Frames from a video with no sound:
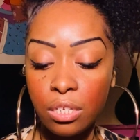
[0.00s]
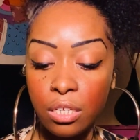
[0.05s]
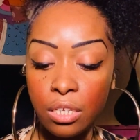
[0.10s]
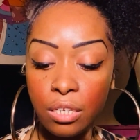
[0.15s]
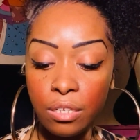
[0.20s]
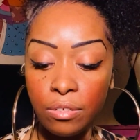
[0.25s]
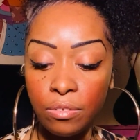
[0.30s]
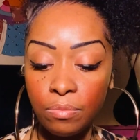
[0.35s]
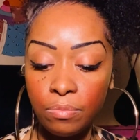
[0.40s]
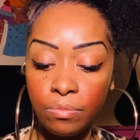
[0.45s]

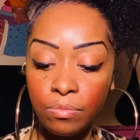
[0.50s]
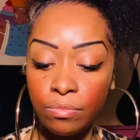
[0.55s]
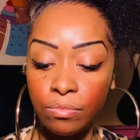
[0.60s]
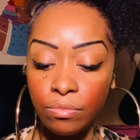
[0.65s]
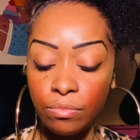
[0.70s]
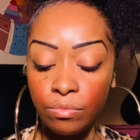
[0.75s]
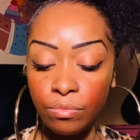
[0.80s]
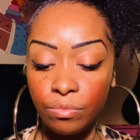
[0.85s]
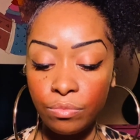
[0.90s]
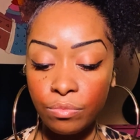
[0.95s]

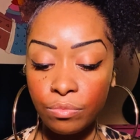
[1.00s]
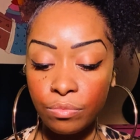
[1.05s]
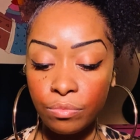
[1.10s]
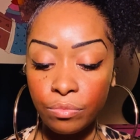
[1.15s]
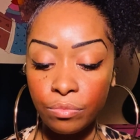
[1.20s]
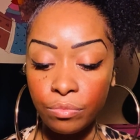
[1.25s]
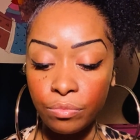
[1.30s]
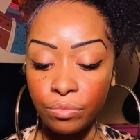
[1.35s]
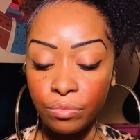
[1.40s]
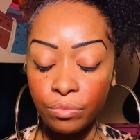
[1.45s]

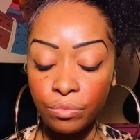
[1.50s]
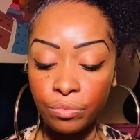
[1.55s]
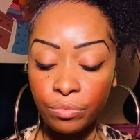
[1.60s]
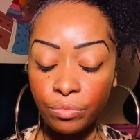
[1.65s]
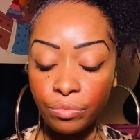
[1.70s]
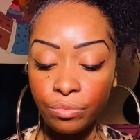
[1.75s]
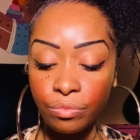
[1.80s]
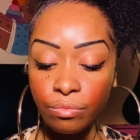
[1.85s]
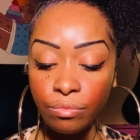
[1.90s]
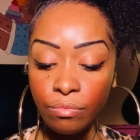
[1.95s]

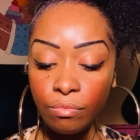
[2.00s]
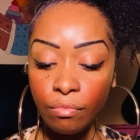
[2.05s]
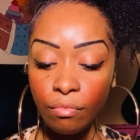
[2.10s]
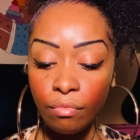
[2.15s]
Nobody speaks.